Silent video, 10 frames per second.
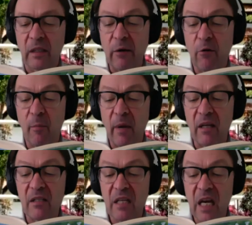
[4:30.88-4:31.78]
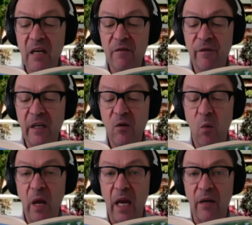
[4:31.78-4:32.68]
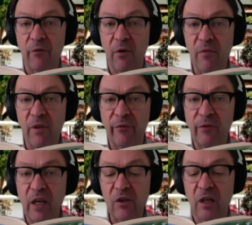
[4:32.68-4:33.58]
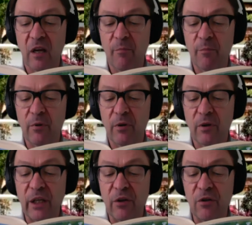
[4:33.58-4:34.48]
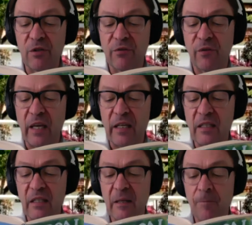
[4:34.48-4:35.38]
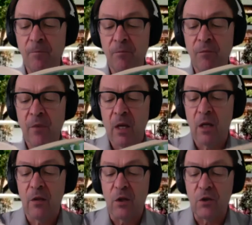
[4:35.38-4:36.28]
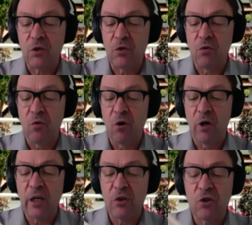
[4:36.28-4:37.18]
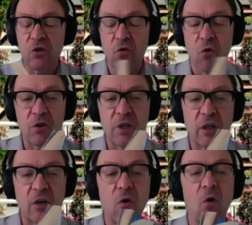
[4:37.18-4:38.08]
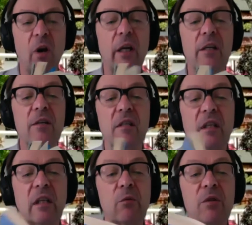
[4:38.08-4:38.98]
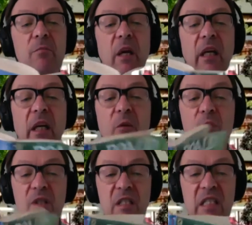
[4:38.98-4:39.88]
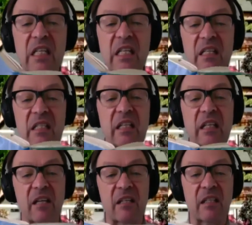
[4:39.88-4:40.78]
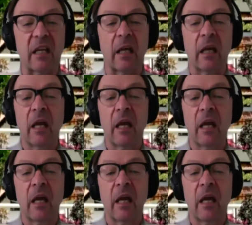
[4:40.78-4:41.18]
They were about 10 feet away from the flesh lumper eater's face. The snoring, snorting noise he was making was disgusting.